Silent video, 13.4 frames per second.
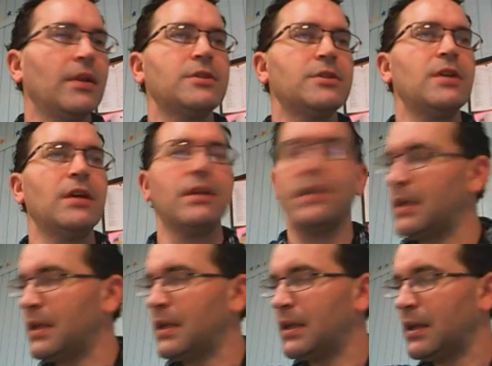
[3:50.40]
let's check
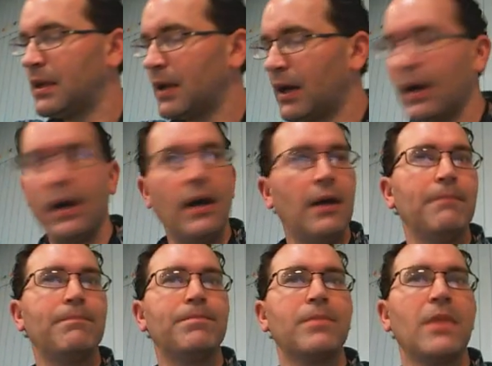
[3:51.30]
the
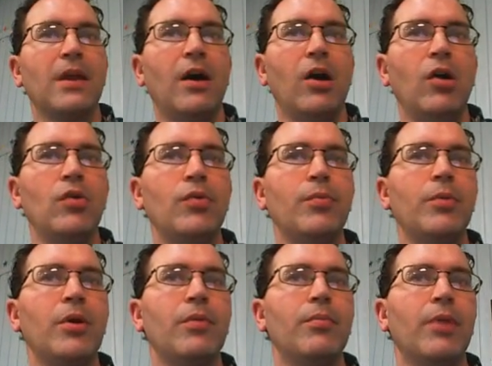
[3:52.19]
home
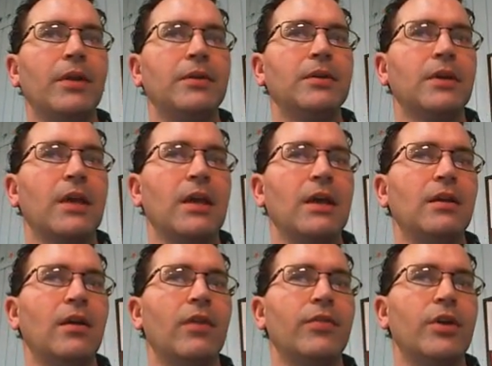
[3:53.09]
button
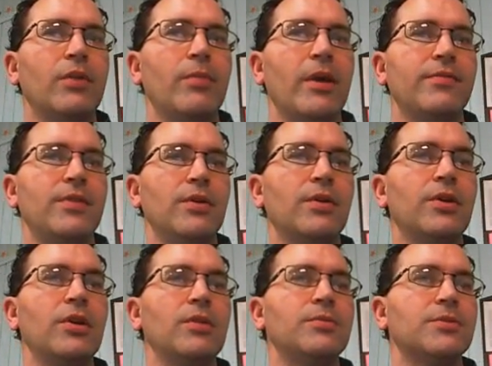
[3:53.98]
again over here by the view
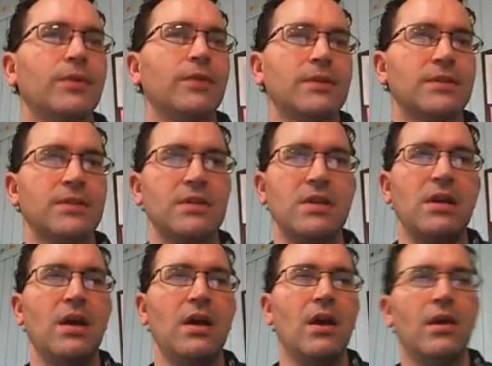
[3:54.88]
cube so we can
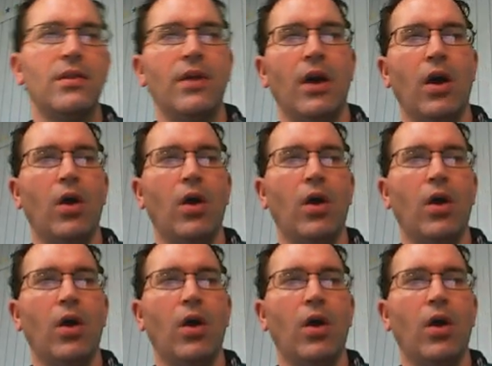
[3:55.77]
see the